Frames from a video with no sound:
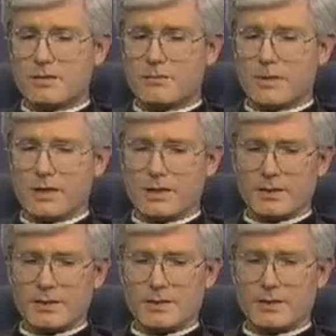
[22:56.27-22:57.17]

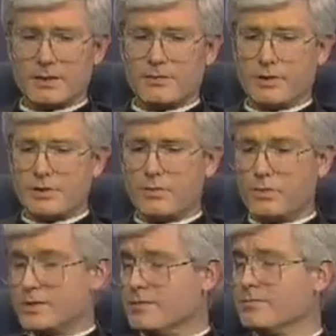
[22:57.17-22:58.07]
symbolize an increase in
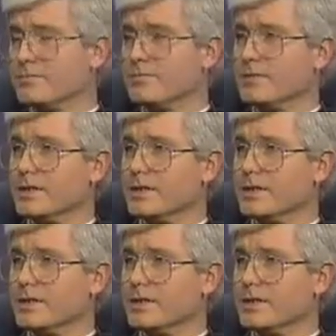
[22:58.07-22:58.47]
wisdom,